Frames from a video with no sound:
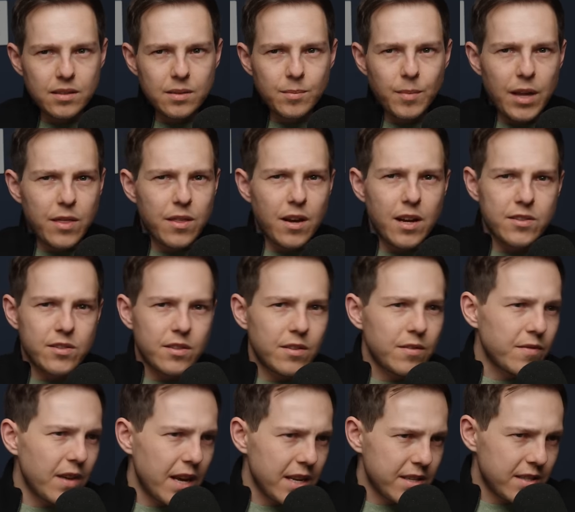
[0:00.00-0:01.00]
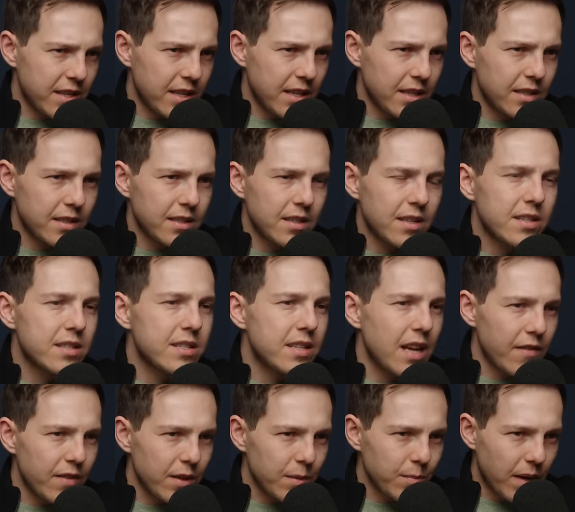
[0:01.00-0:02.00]
my thoughts on investing,
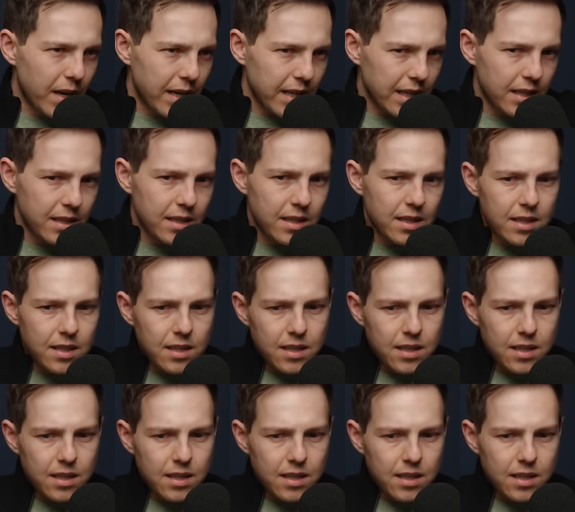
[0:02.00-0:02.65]
saving money,